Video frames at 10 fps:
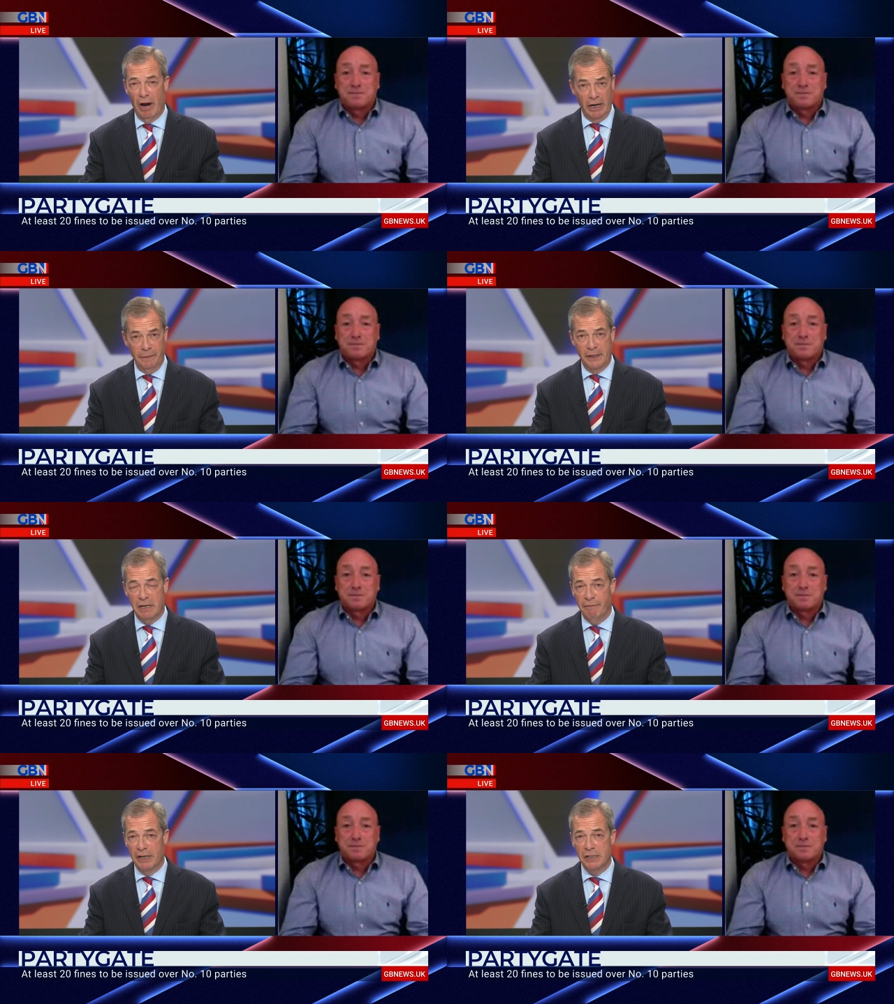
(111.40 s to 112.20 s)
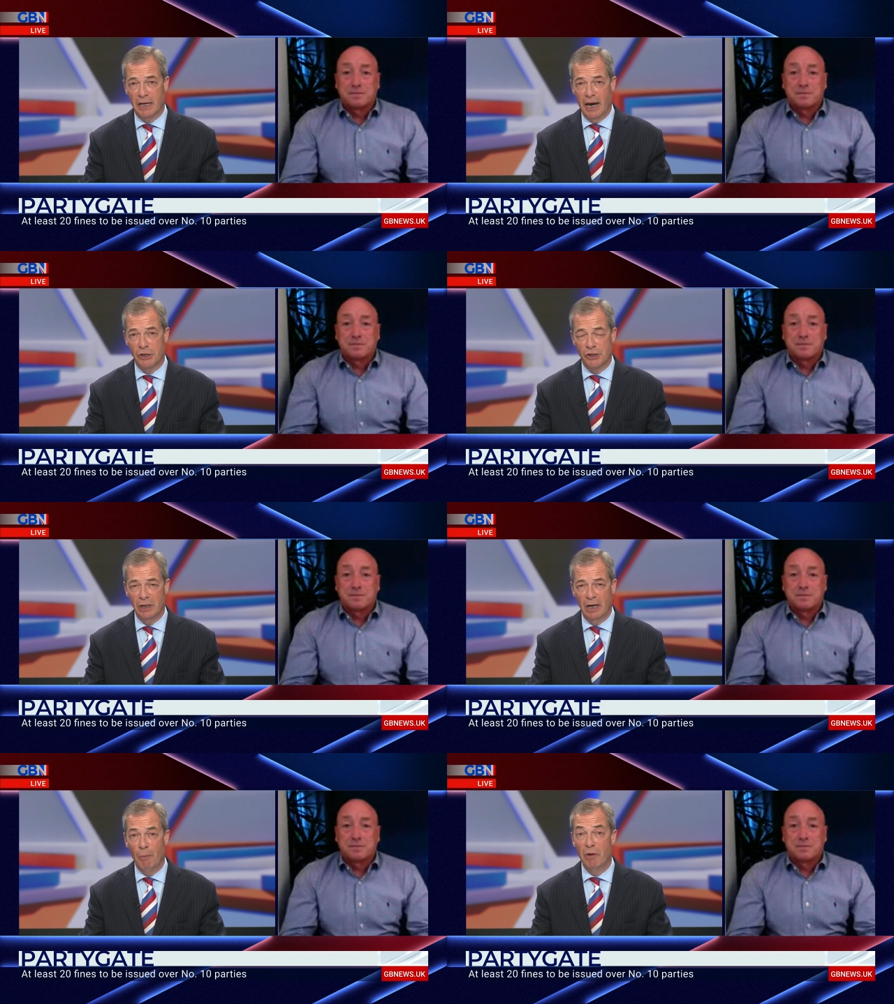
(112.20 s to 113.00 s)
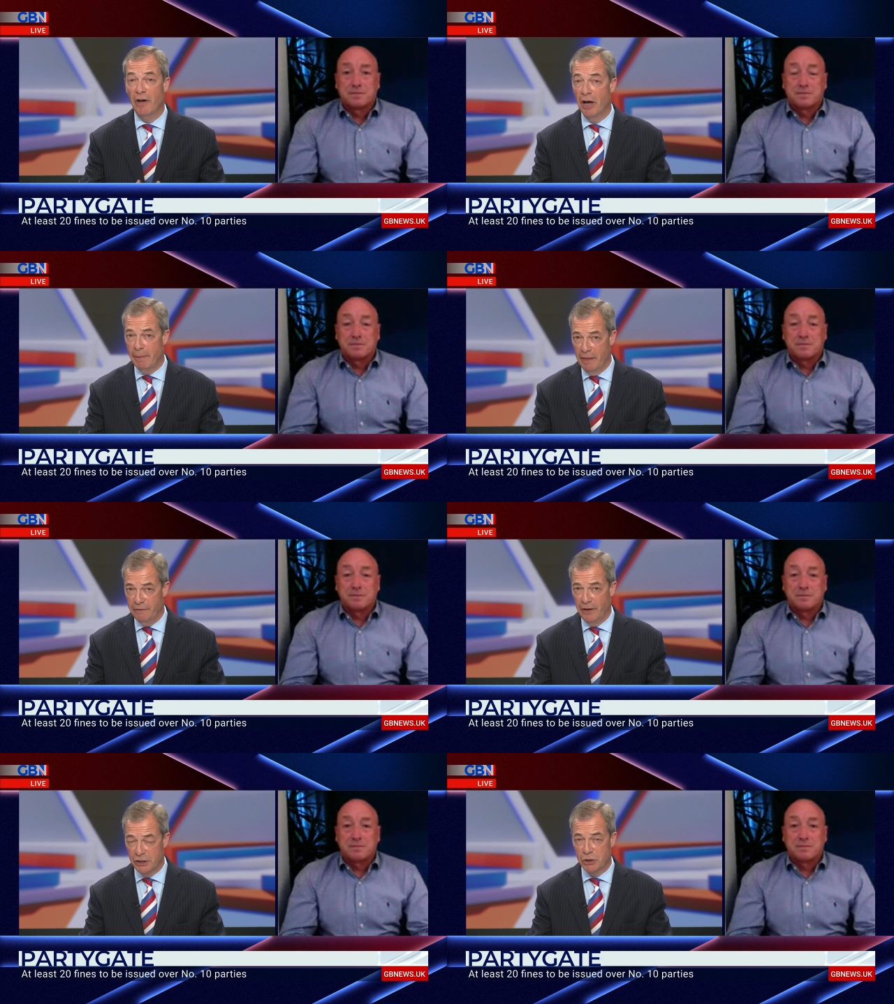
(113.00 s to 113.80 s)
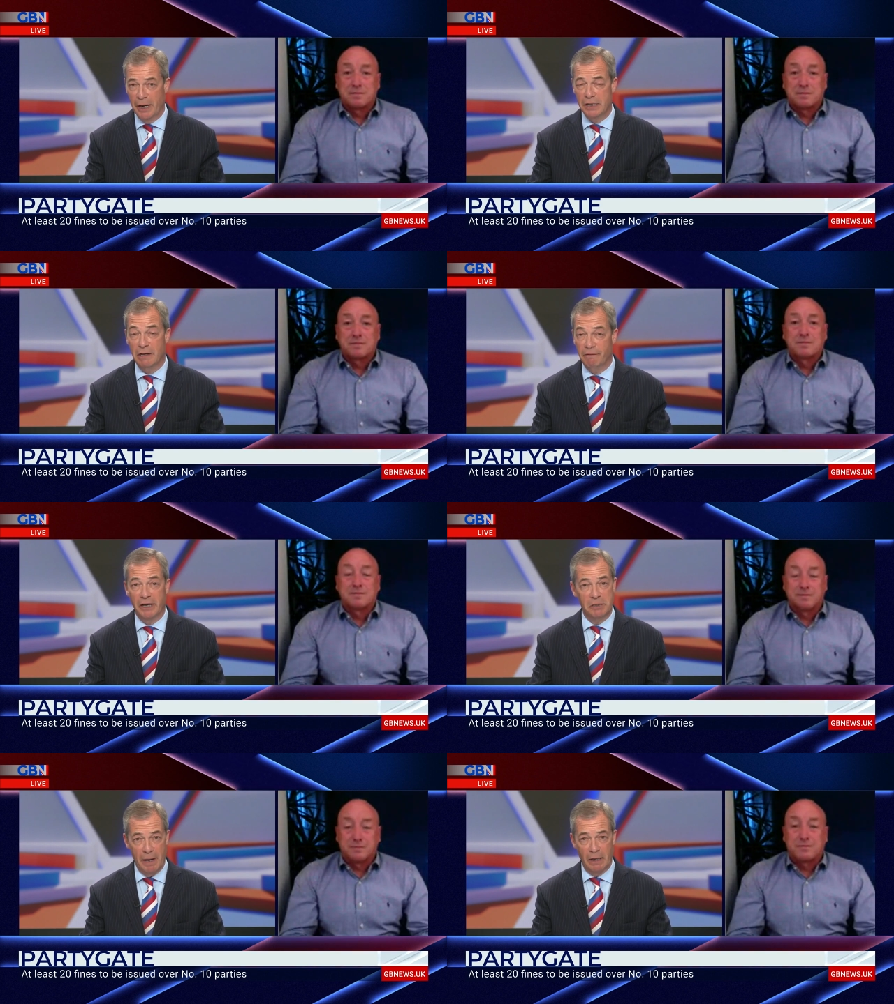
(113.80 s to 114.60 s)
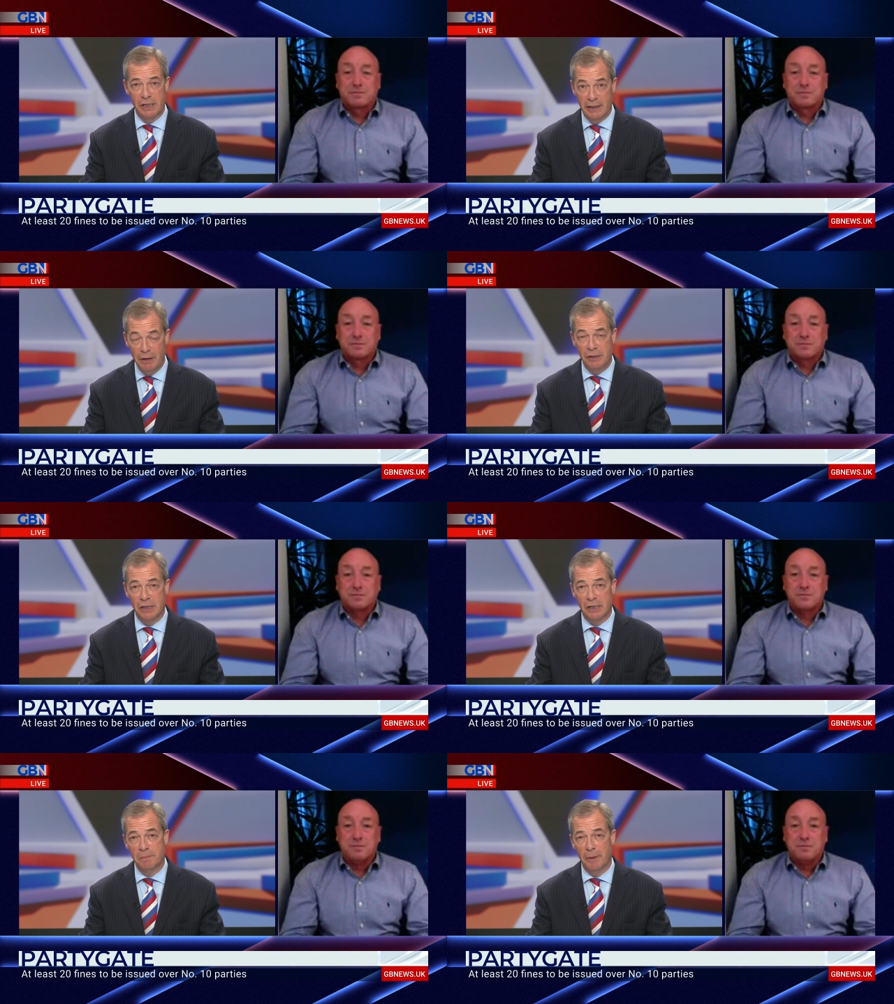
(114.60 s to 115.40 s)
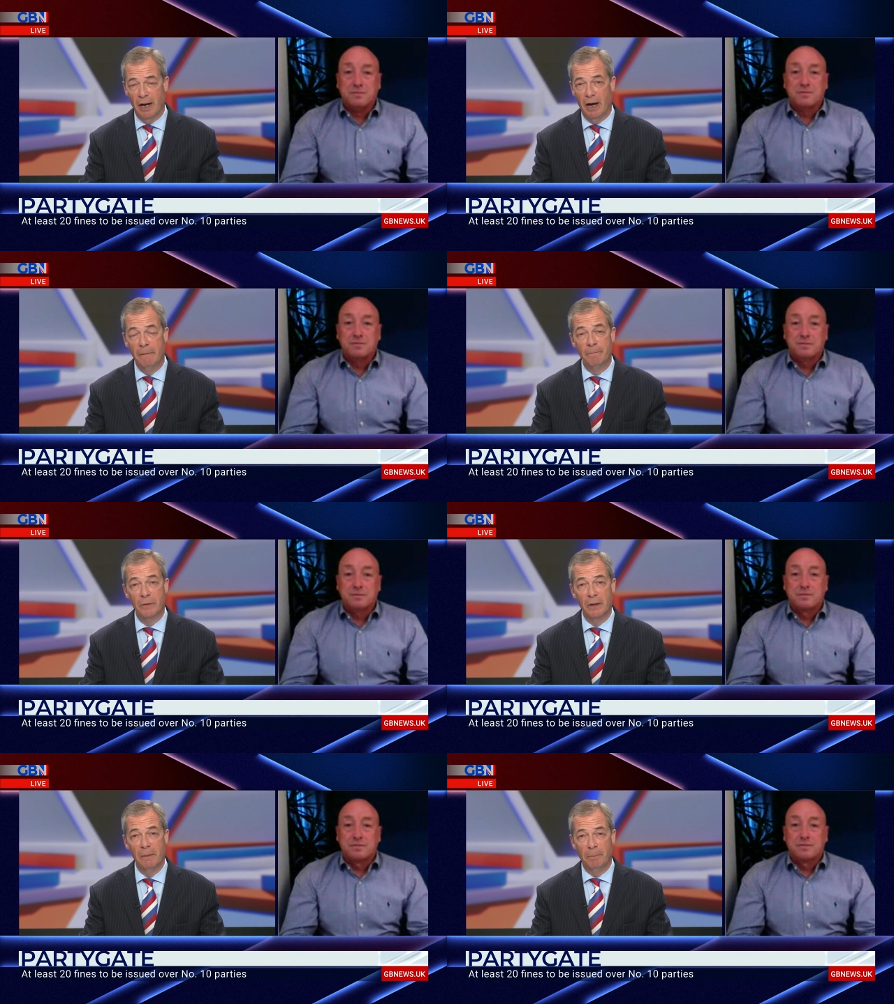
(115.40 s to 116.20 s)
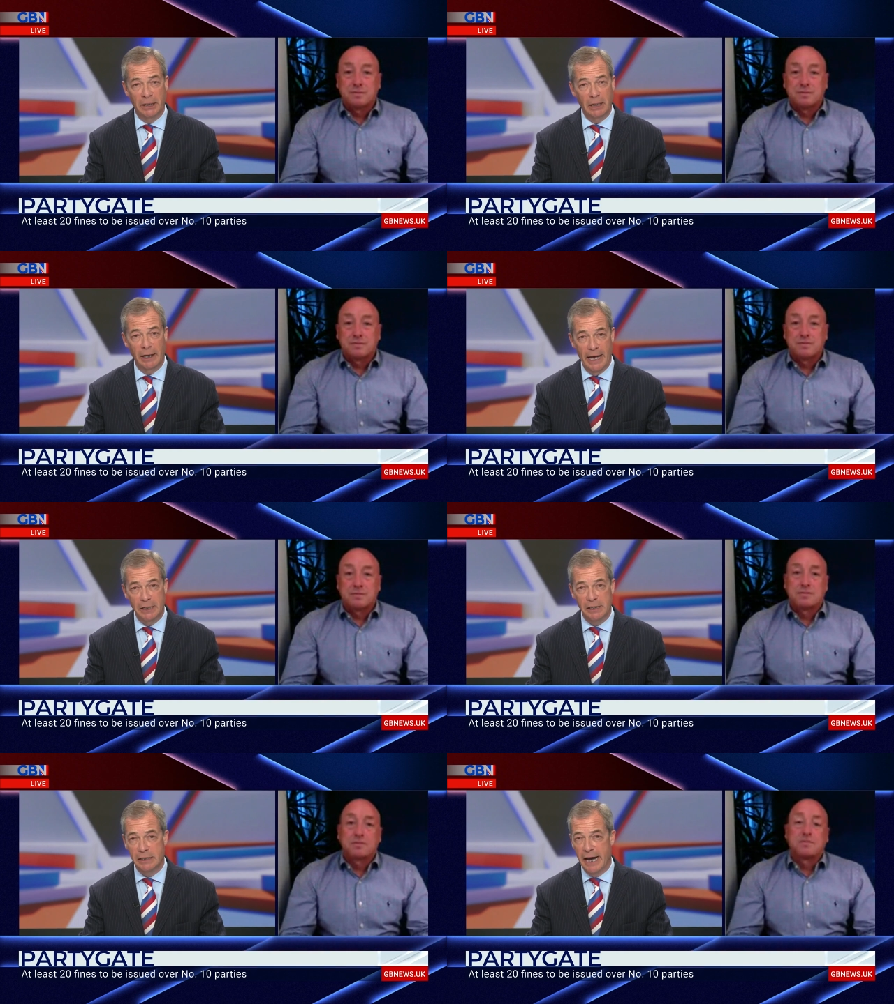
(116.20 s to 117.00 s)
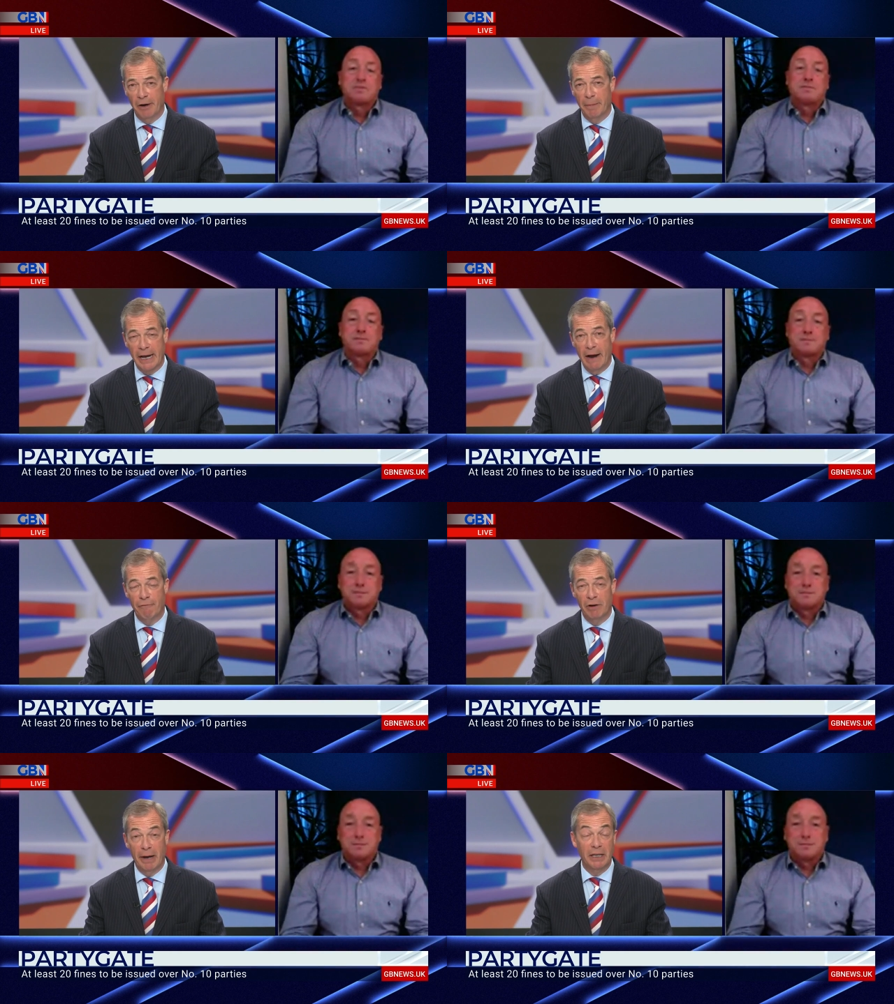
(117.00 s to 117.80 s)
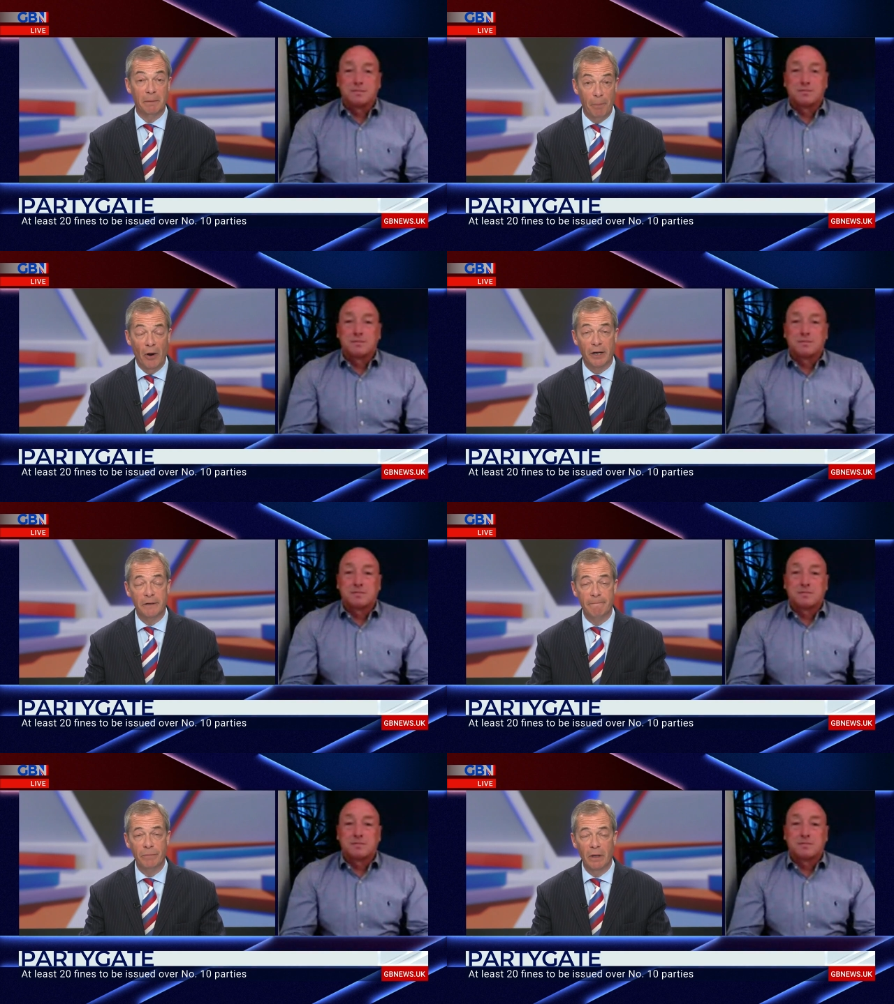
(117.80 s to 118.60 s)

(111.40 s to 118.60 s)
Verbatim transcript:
Speaker 1: running this investigation, you know, we've heard about the first 20 fixed penalty notices, but our political editor, Darren McCaffrey, made the point